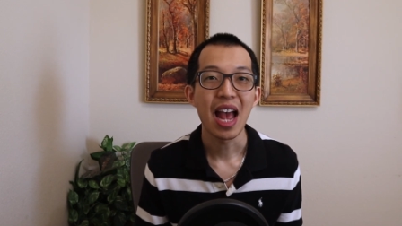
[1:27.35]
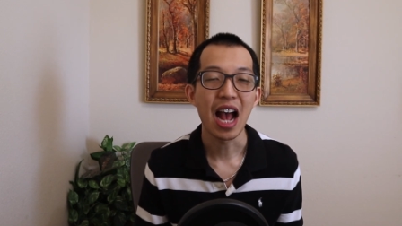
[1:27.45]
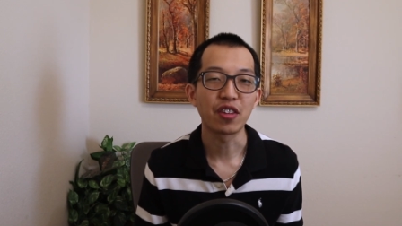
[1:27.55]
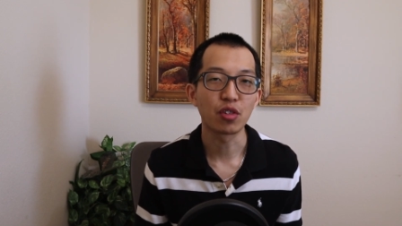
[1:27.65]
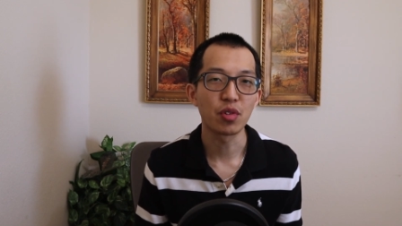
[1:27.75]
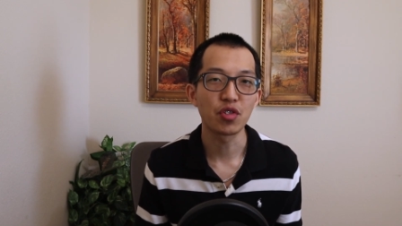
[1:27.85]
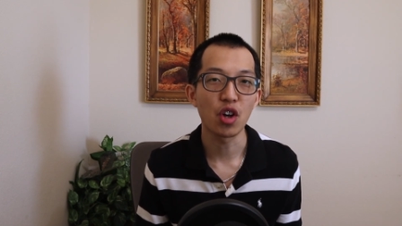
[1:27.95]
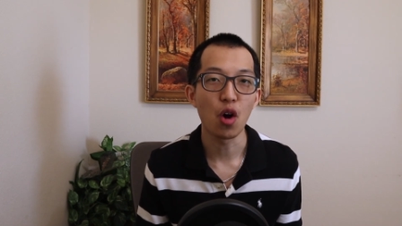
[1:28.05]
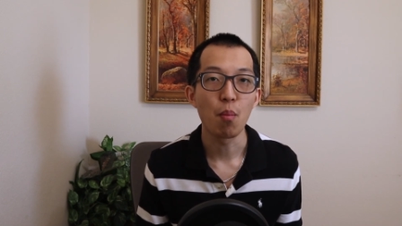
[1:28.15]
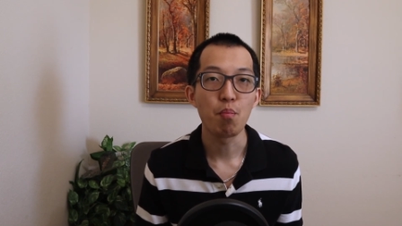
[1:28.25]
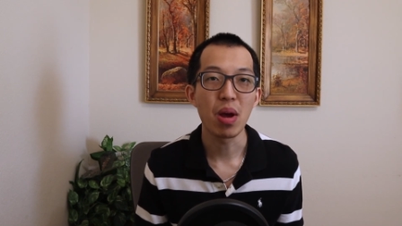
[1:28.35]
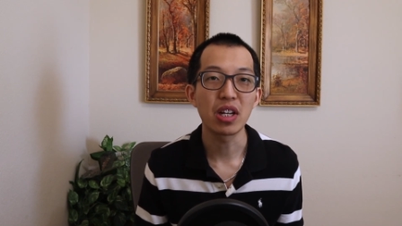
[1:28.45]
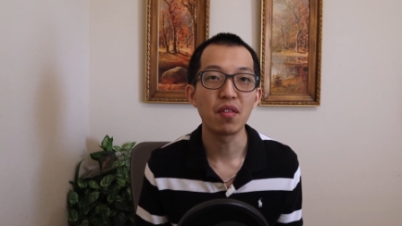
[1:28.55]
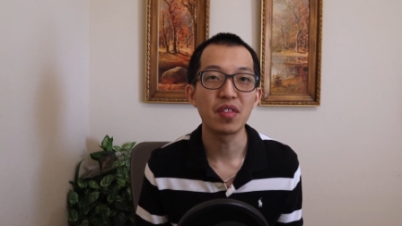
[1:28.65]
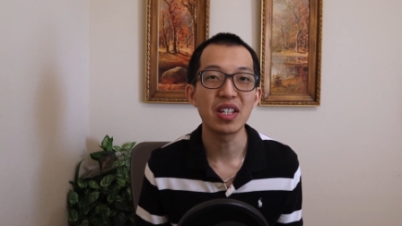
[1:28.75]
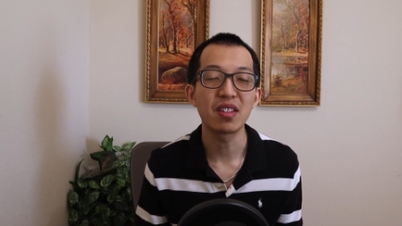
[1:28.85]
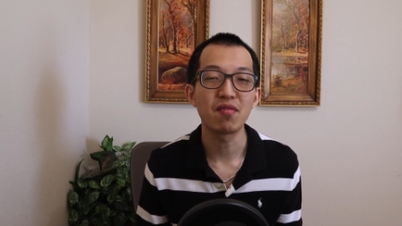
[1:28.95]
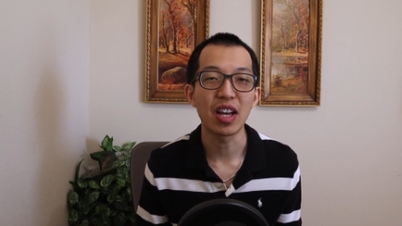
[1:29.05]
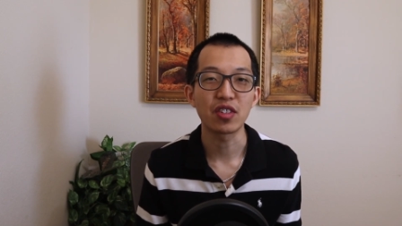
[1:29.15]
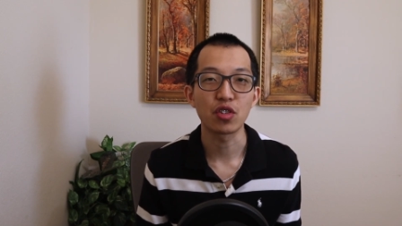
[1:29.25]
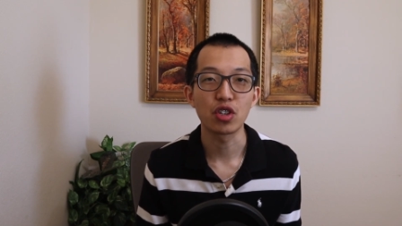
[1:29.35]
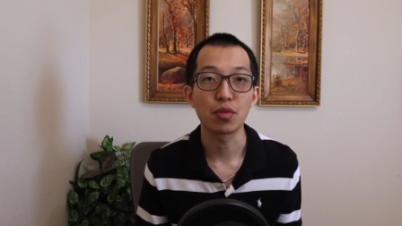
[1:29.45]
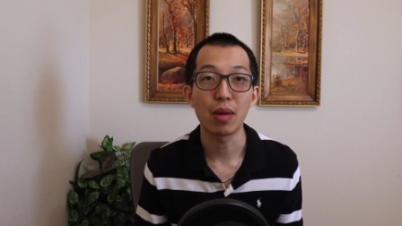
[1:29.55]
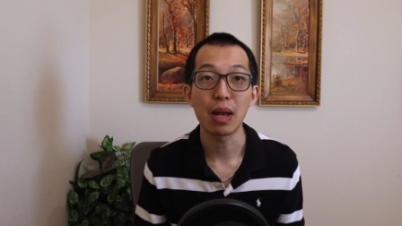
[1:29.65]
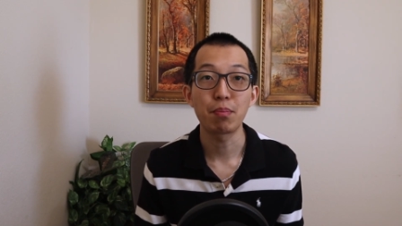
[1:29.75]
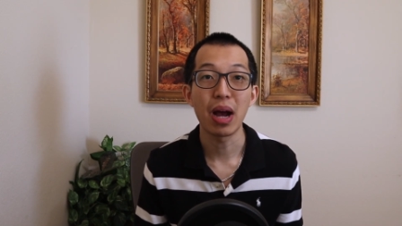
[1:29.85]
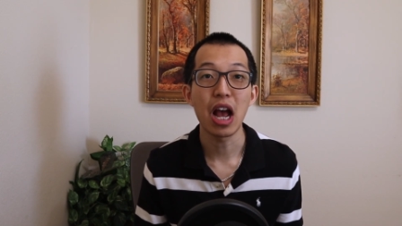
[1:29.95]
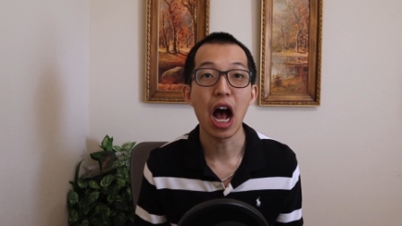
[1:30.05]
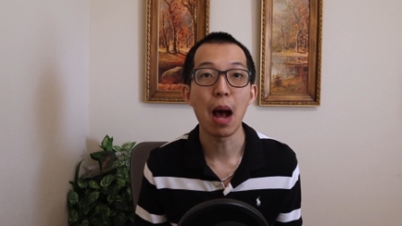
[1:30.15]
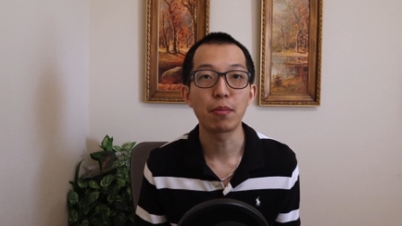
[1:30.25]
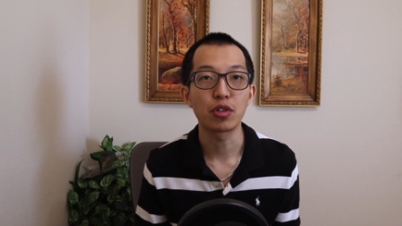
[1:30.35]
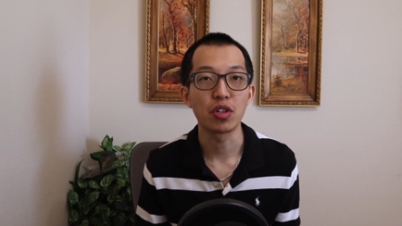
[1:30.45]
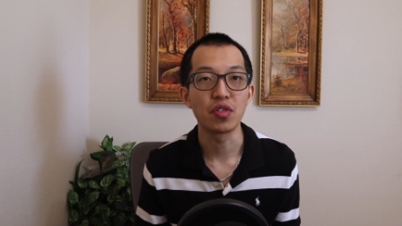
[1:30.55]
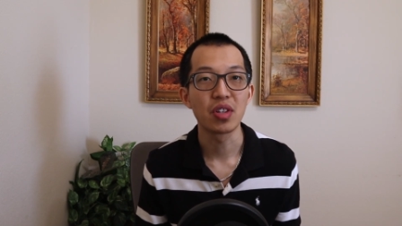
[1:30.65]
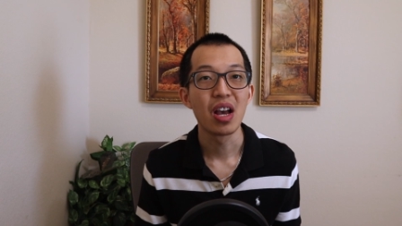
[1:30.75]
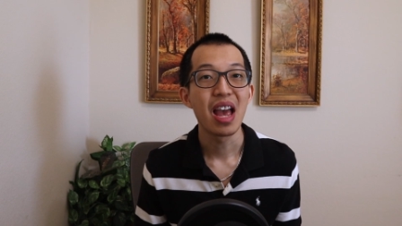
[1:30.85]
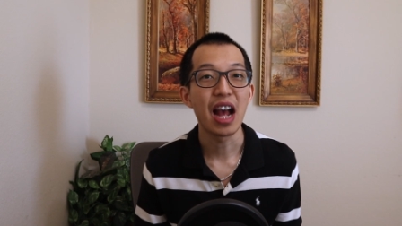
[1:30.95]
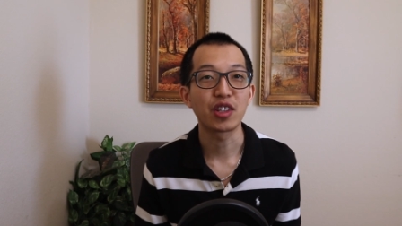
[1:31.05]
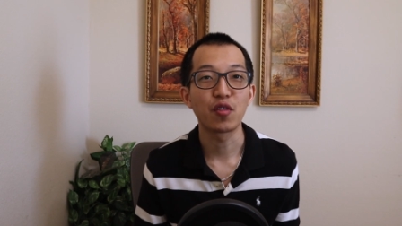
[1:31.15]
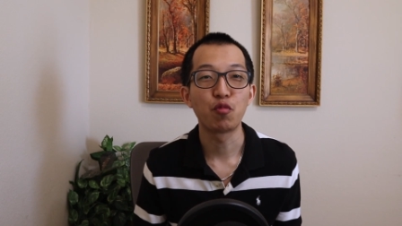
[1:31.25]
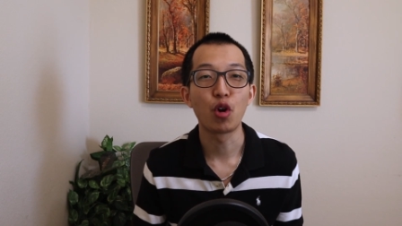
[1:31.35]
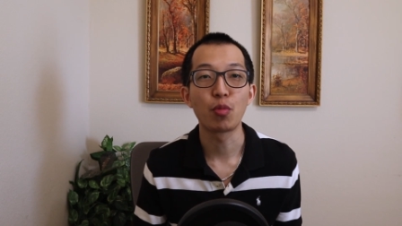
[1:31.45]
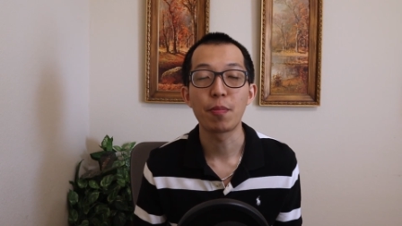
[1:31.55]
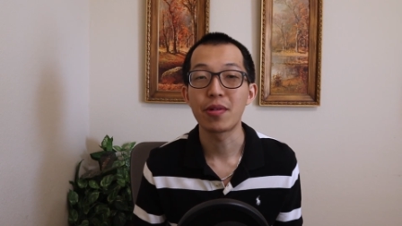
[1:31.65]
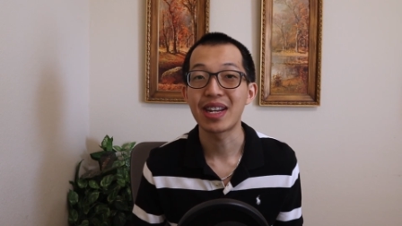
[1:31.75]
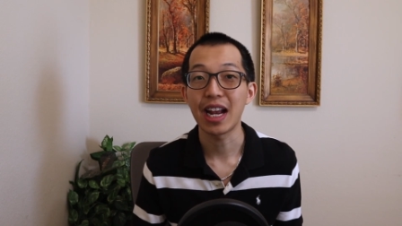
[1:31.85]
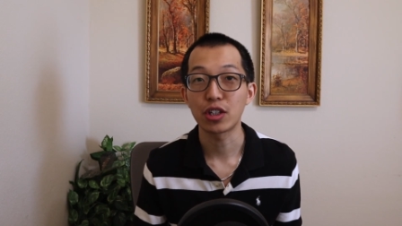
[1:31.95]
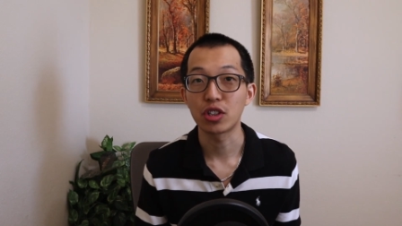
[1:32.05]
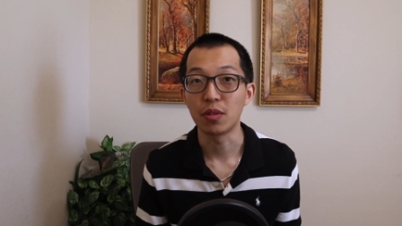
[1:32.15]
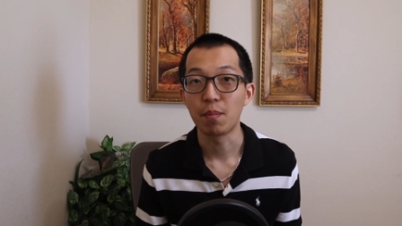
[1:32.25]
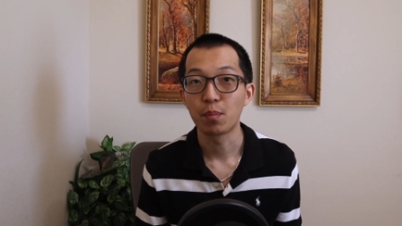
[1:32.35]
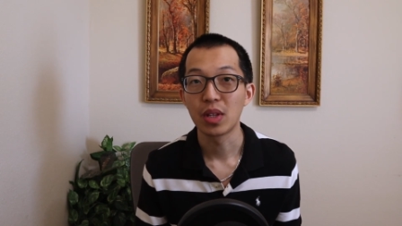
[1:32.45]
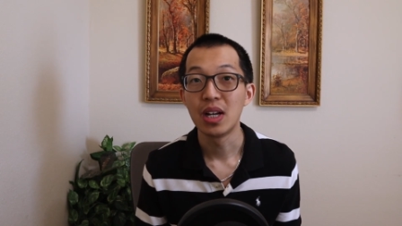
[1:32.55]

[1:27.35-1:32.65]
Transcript: As a result, many of these investors might buy options as a form of protection.